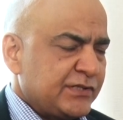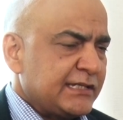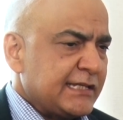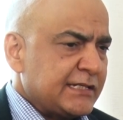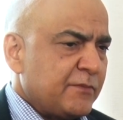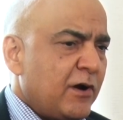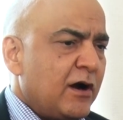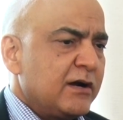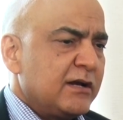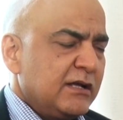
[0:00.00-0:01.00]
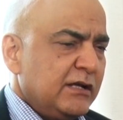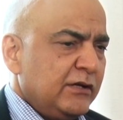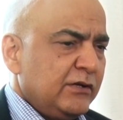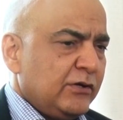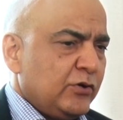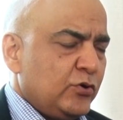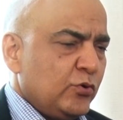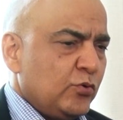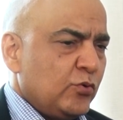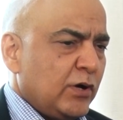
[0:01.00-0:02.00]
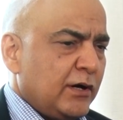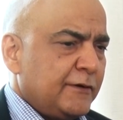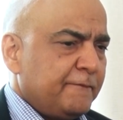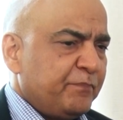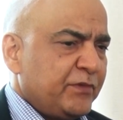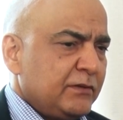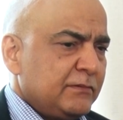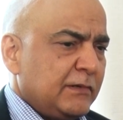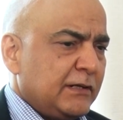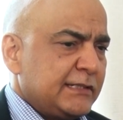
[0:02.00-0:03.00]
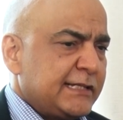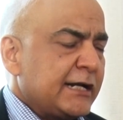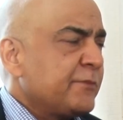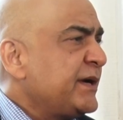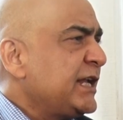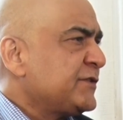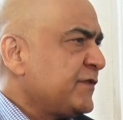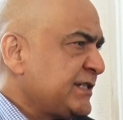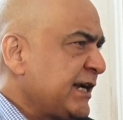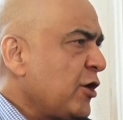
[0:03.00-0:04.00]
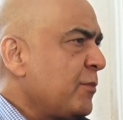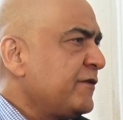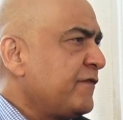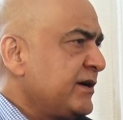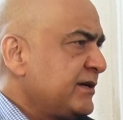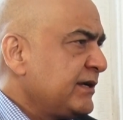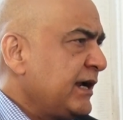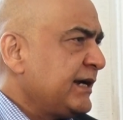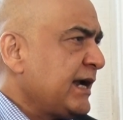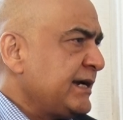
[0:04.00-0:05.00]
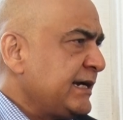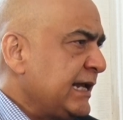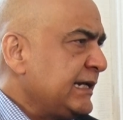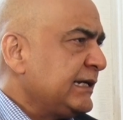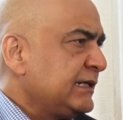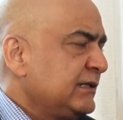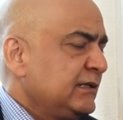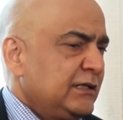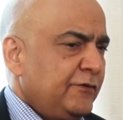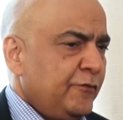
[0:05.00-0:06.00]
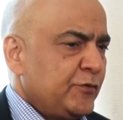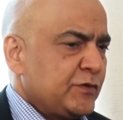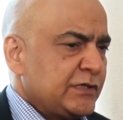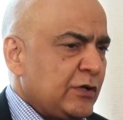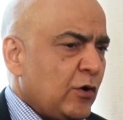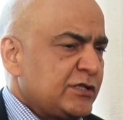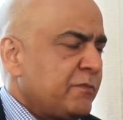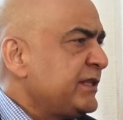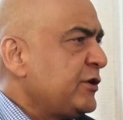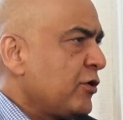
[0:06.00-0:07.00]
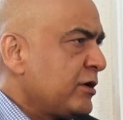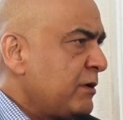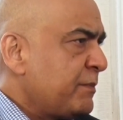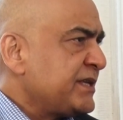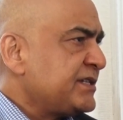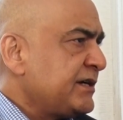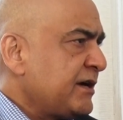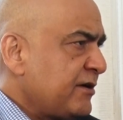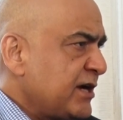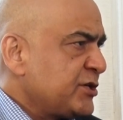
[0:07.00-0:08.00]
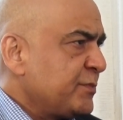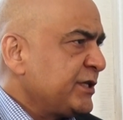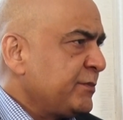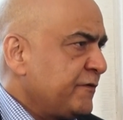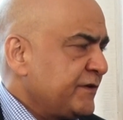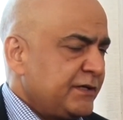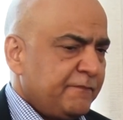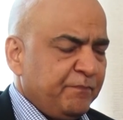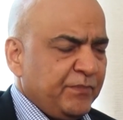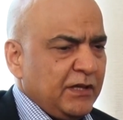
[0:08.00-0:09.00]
pushed the system hard to set up India's first endowment fund at IIT Delhi, which was launched by the Honorable President at Rashtrapati Bhavan.